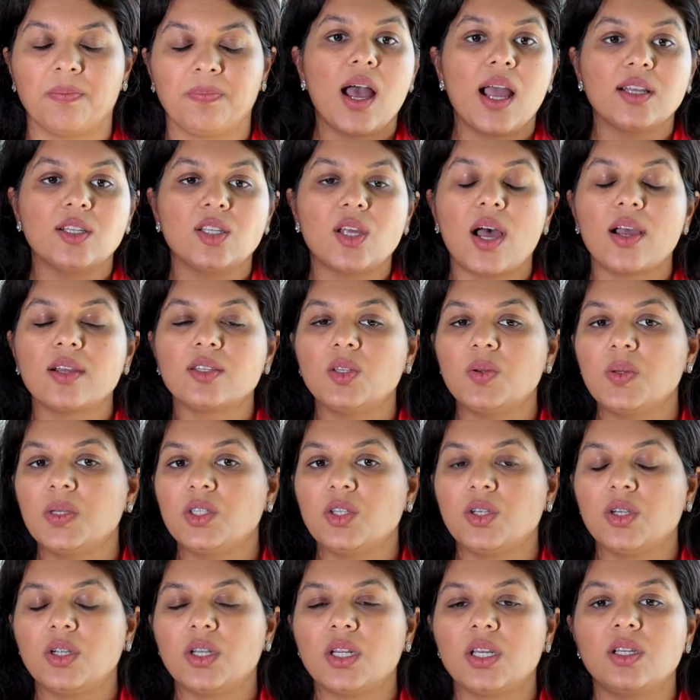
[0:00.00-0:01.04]
I talk to
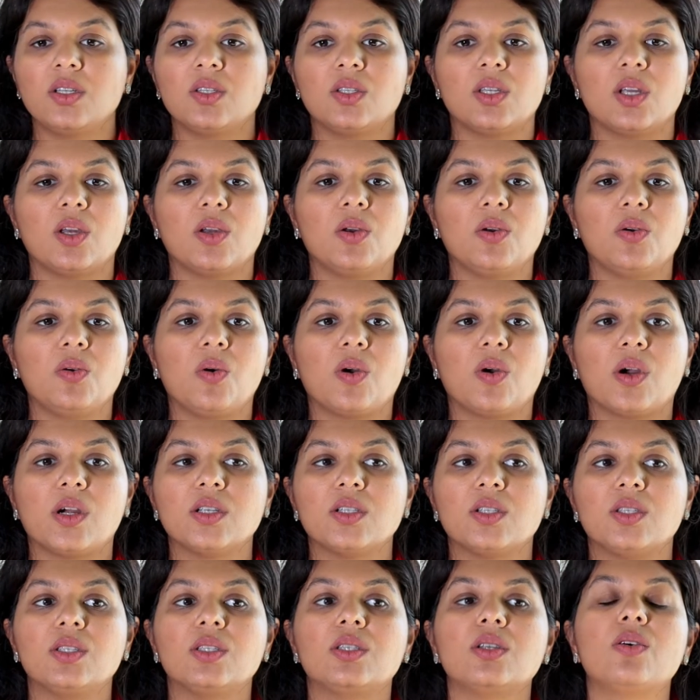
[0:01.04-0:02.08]
attorneys who are
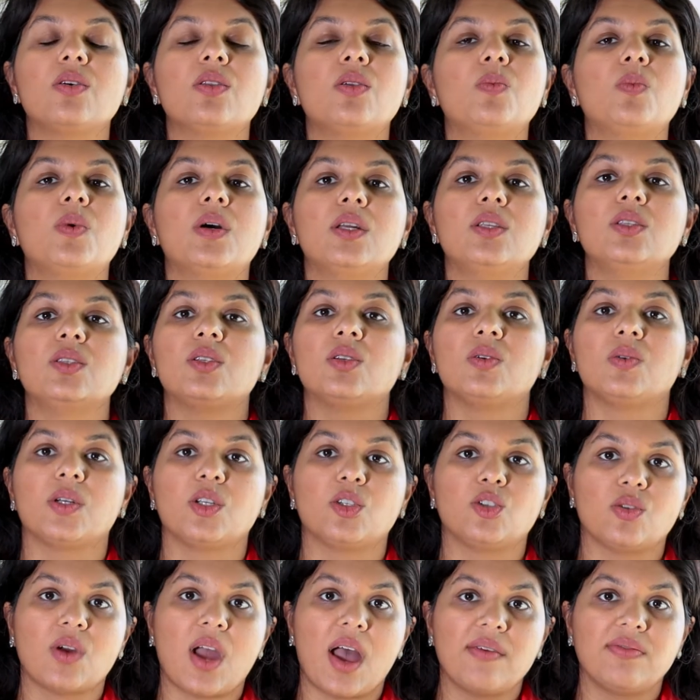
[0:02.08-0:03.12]
still the ones who are
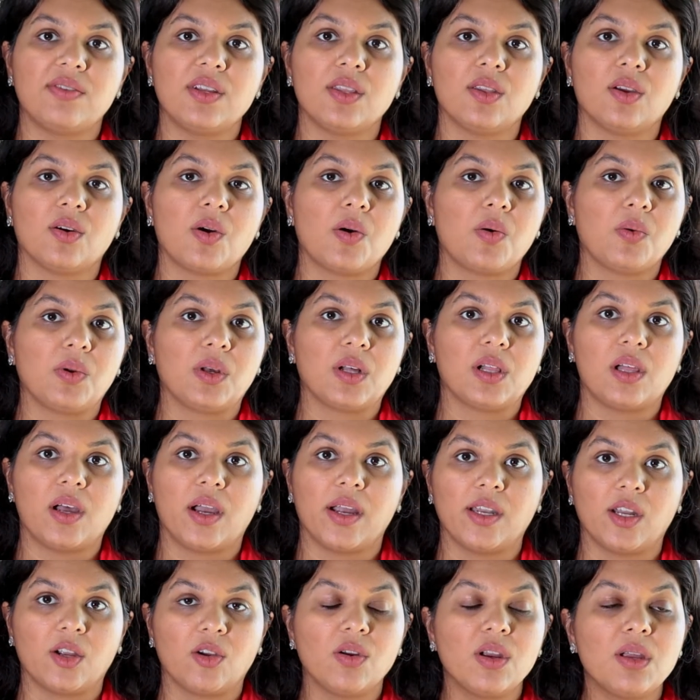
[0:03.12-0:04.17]
drafting their own
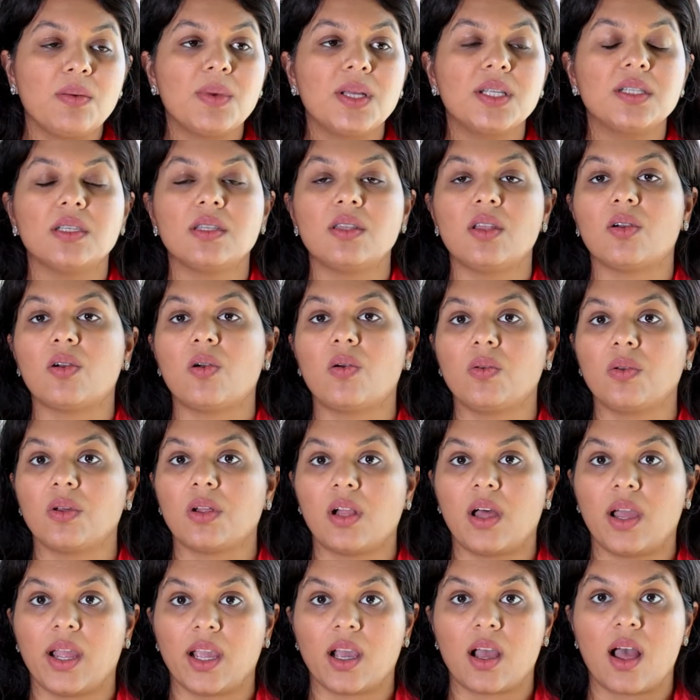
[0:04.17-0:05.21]
client agreements and their own
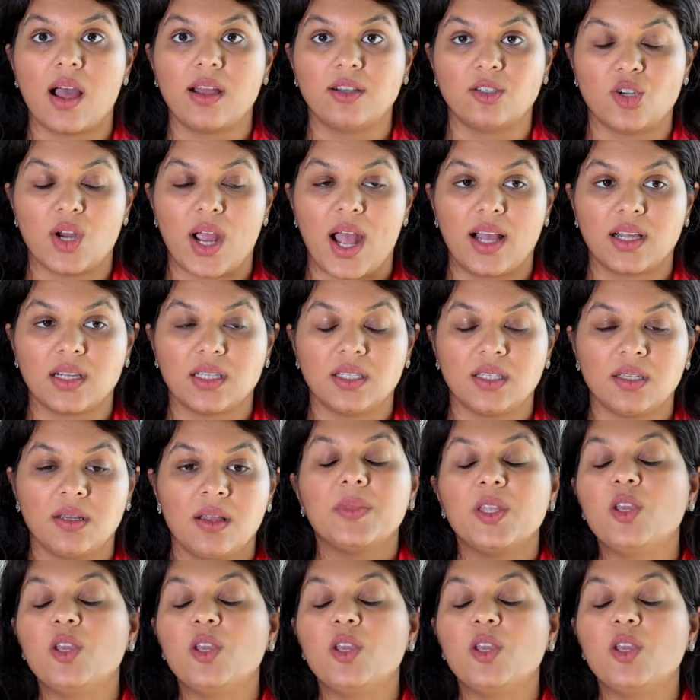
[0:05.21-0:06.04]
client contracts.